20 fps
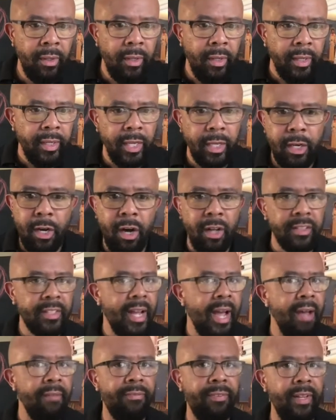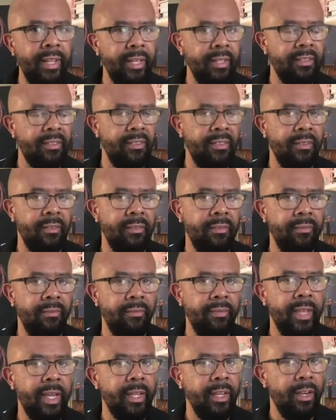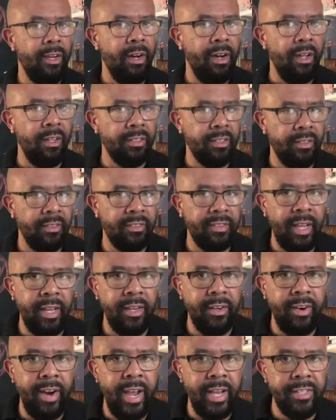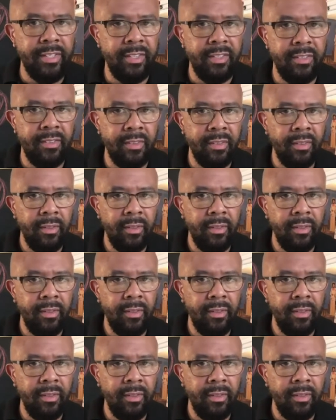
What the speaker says: can cause conflicts that can cause site crashes.